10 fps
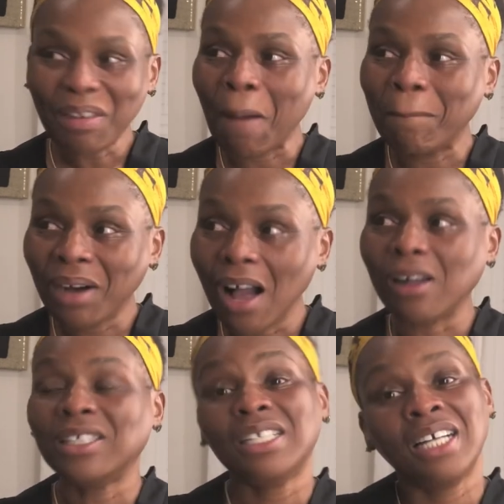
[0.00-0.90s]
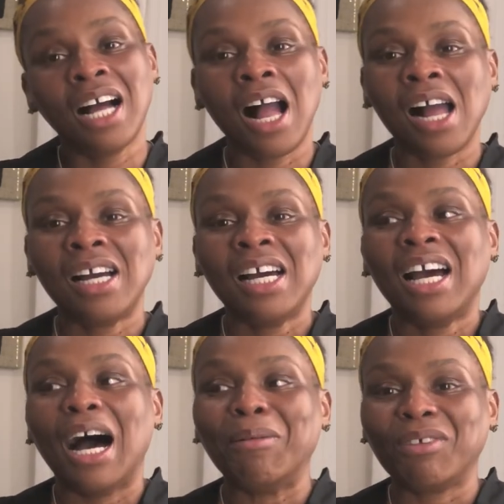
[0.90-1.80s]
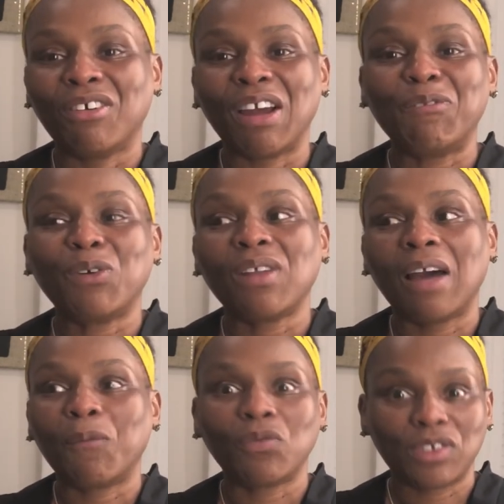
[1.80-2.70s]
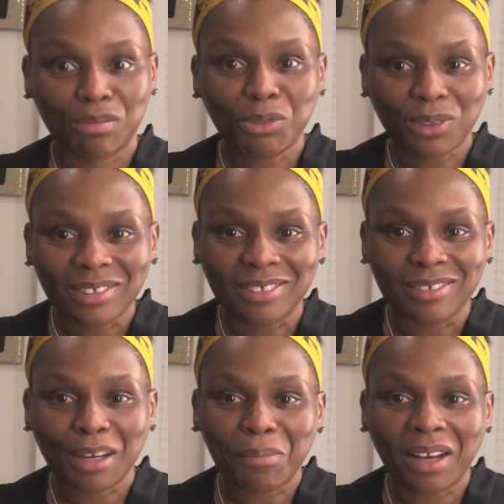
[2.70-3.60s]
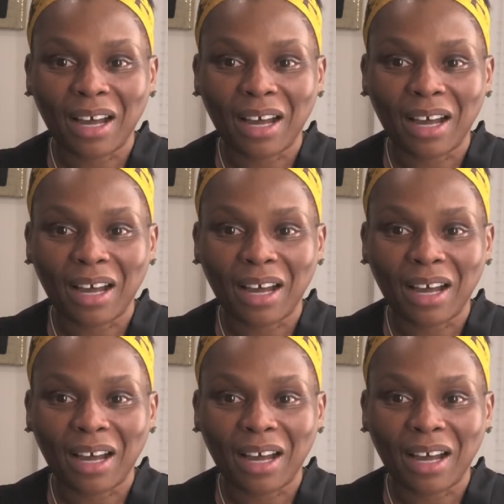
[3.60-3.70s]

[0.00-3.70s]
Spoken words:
But I'm grateful that this mucus is coming